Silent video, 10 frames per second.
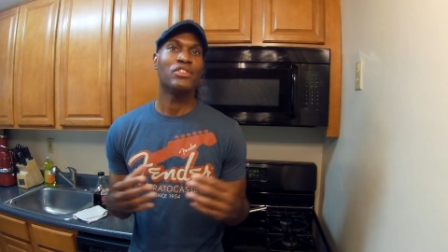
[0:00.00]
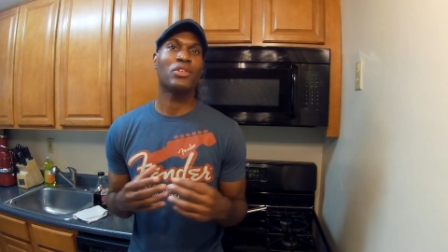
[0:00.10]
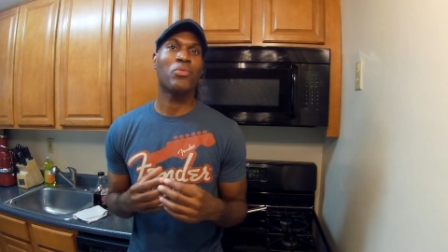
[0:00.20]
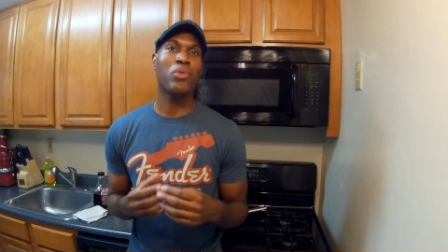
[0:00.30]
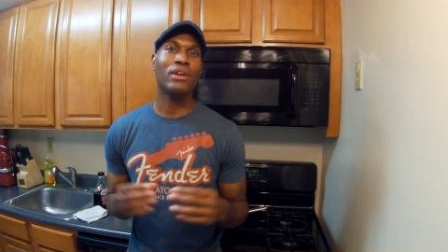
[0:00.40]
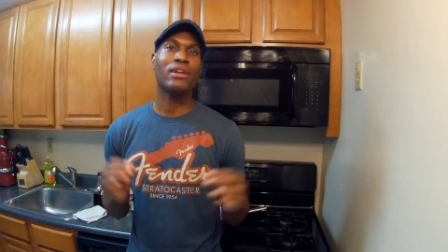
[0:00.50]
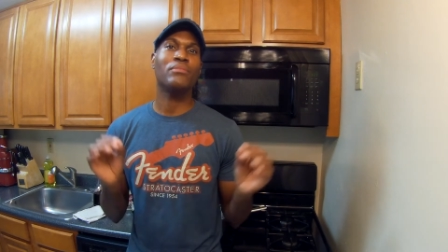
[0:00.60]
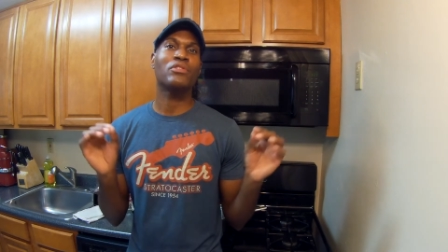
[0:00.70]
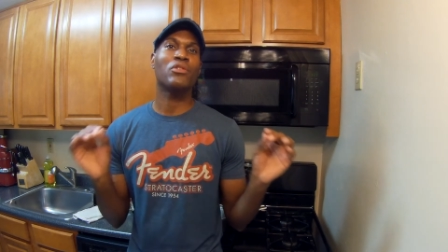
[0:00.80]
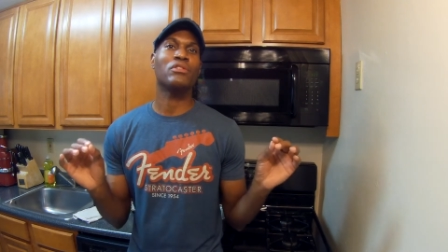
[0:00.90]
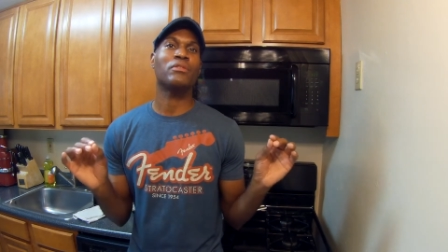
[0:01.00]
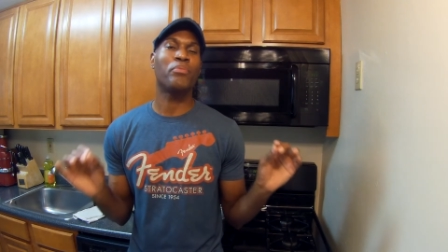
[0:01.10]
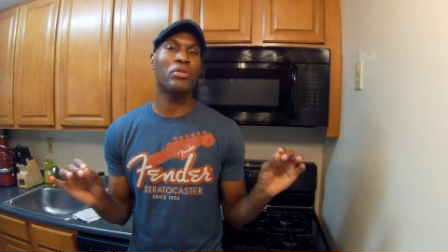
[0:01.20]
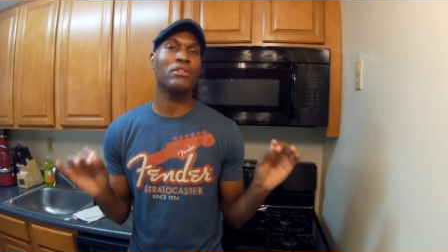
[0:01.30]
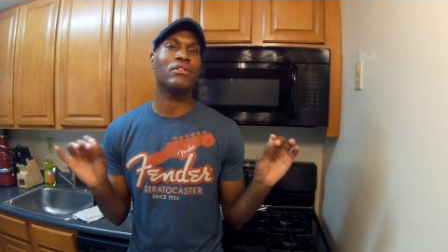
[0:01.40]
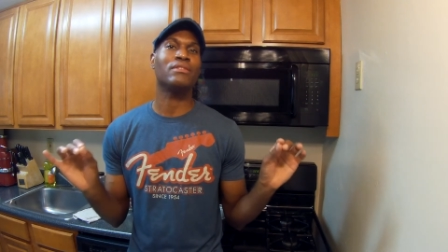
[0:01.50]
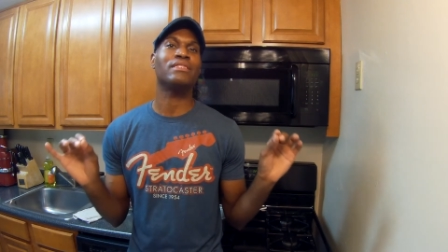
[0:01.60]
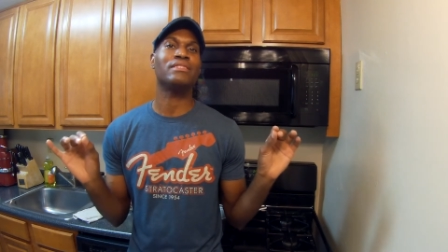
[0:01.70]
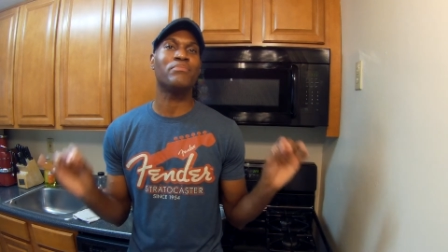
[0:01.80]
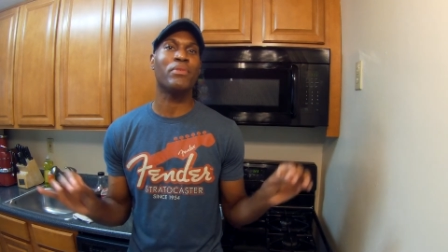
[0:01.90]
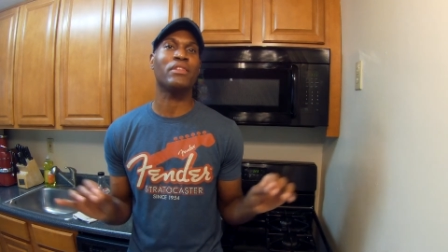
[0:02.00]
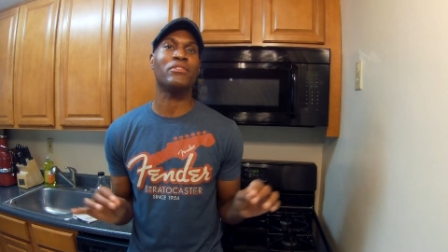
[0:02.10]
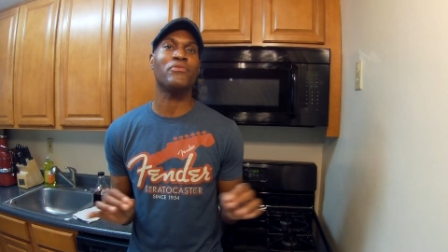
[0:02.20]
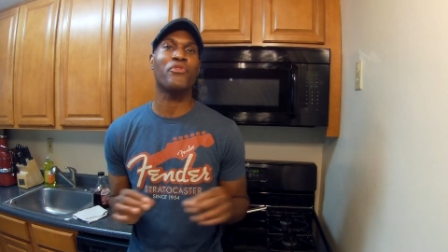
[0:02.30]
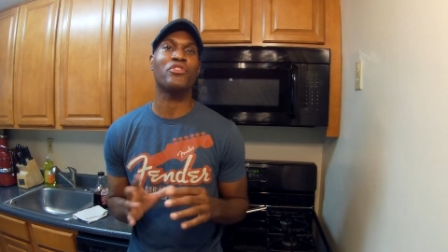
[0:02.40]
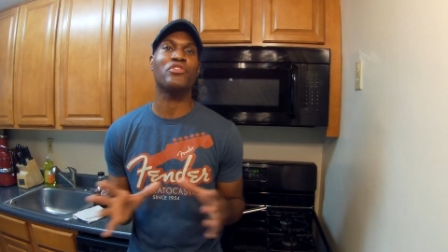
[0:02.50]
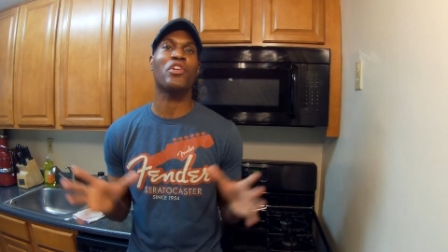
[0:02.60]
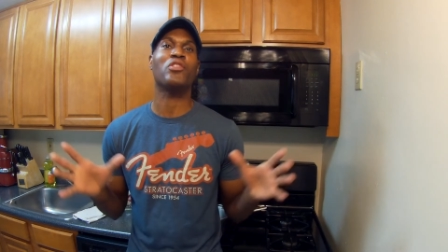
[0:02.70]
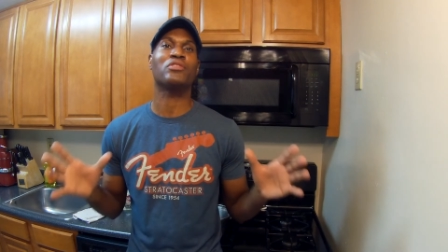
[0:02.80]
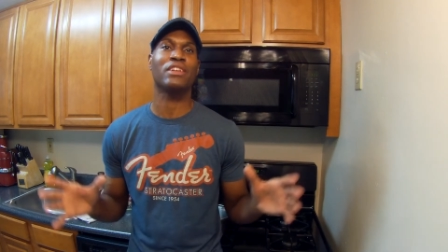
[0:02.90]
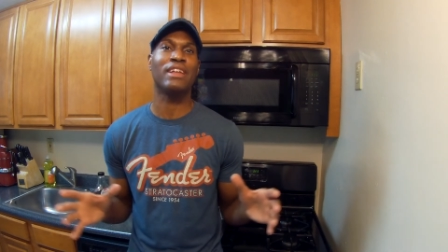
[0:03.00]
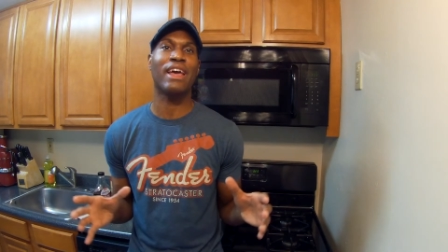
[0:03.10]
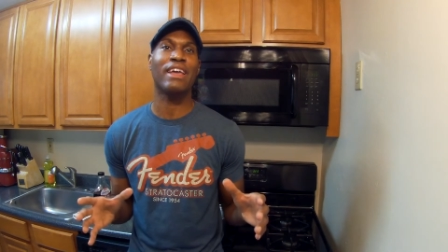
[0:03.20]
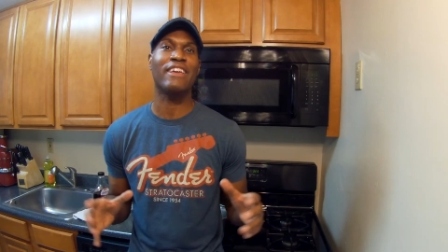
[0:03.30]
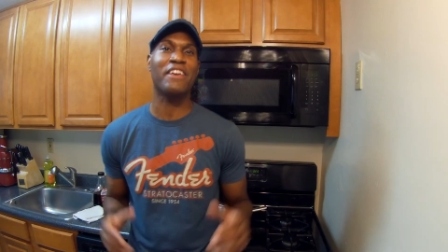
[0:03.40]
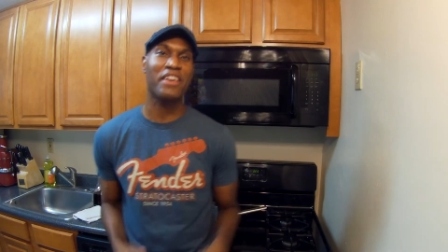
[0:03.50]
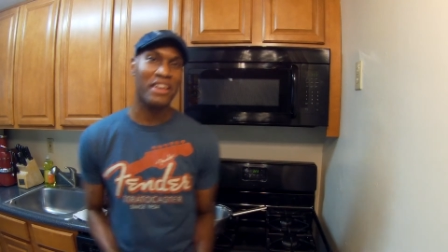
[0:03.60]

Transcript: So what I'm going to put on this menu for y'all today